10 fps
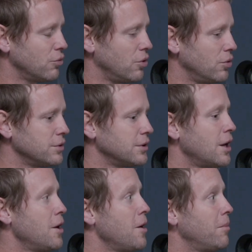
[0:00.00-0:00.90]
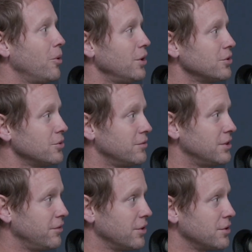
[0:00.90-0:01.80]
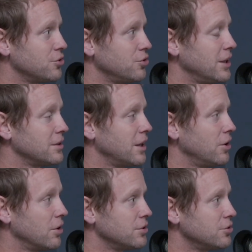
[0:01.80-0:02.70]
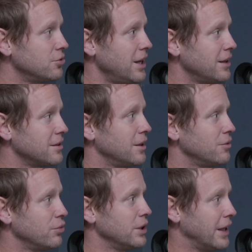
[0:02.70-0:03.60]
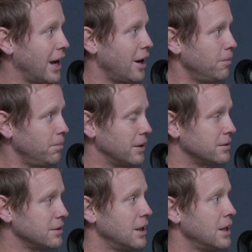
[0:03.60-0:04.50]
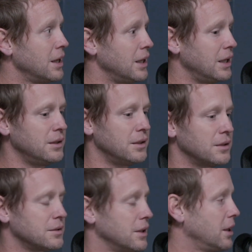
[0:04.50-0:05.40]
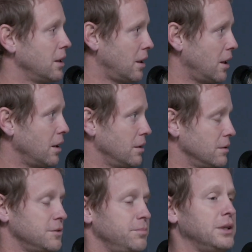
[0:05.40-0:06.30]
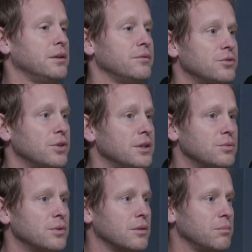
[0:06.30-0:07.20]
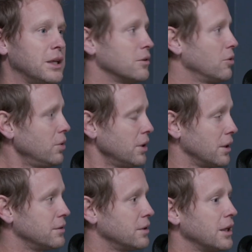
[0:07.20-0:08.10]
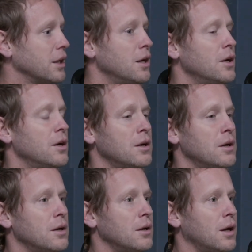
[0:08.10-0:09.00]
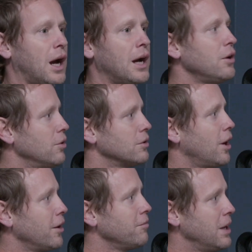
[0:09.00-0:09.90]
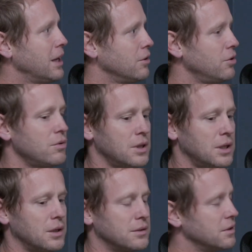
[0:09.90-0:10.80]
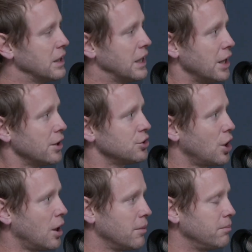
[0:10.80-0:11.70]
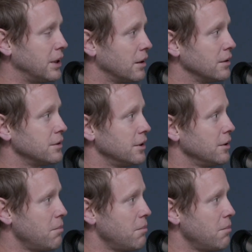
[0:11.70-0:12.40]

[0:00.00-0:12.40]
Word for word: roles, but we also have different strengths, and our strengths can really help us yeah. in this. Like, uh, speaking of strengths with me and Lauren, it's like, I know a lot of men who think it's their job because they're the